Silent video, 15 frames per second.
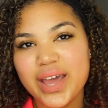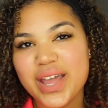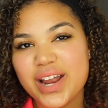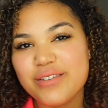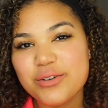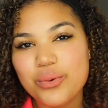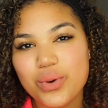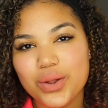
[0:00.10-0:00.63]
Hey
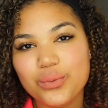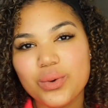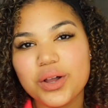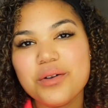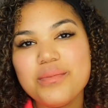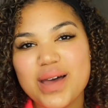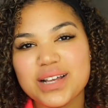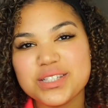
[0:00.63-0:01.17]
everyone,
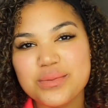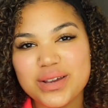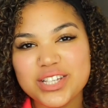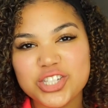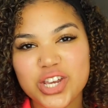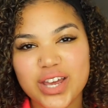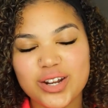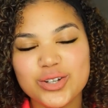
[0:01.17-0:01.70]
welcome back to my
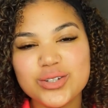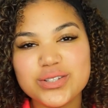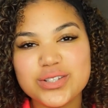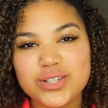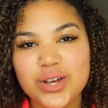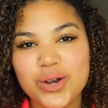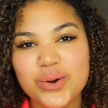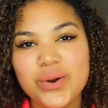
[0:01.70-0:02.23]
channel.
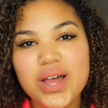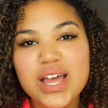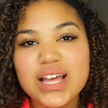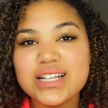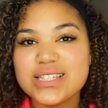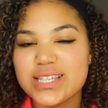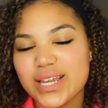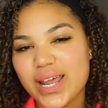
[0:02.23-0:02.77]
So
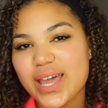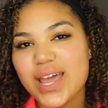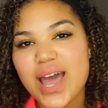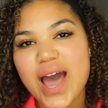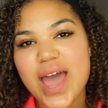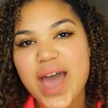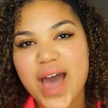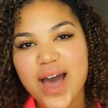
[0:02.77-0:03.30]
today
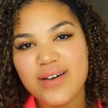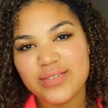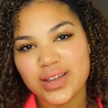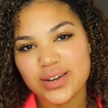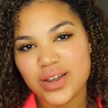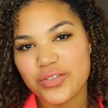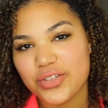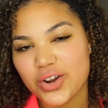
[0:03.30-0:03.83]
I have
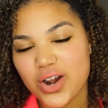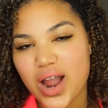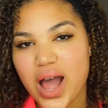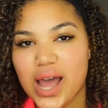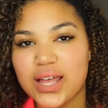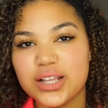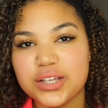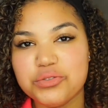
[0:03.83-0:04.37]
another
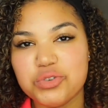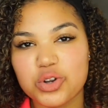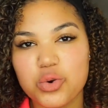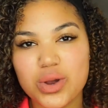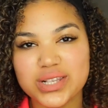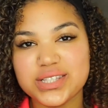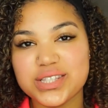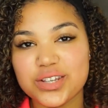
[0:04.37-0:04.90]
highly
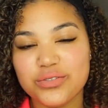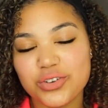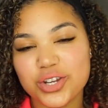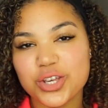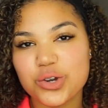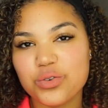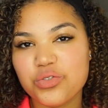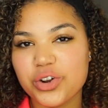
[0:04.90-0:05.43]
requested
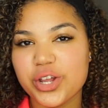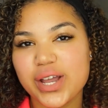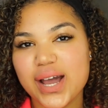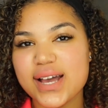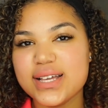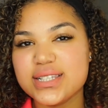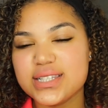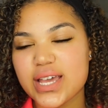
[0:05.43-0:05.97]
video for you
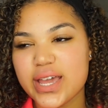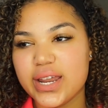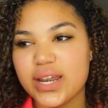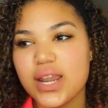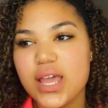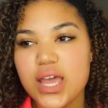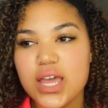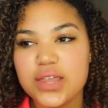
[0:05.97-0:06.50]
guys,
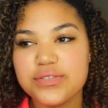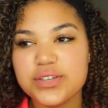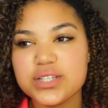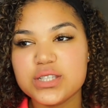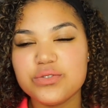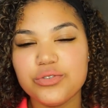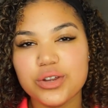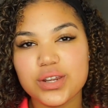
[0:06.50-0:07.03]
and
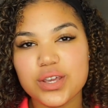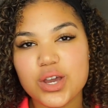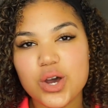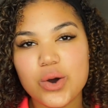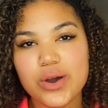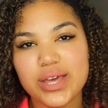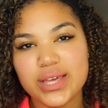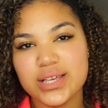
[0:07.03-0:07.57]
this
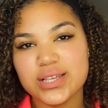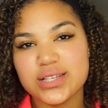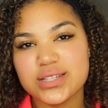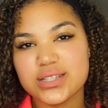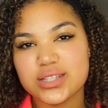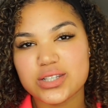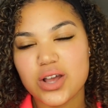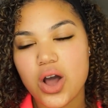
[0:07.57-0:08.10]
video
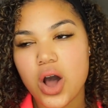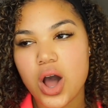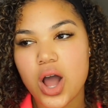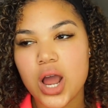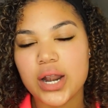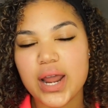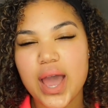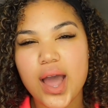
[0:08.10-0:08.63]
is
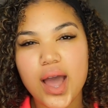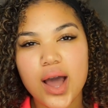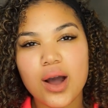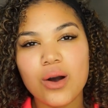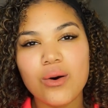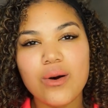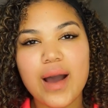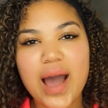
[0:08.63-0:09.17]
on
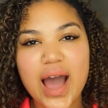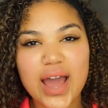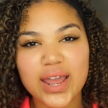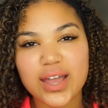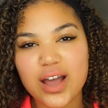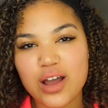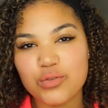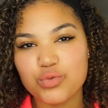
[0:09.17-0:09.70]
how
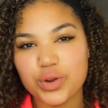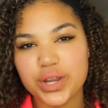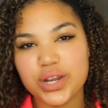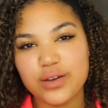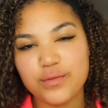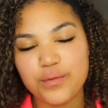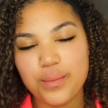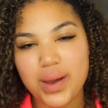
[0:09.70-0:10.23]
I got rid
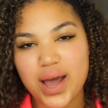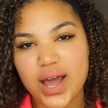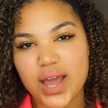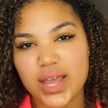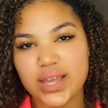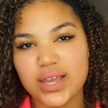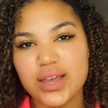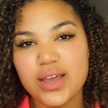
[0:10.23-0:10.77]
of
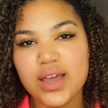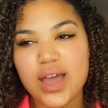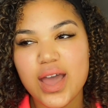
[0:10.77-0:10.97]
my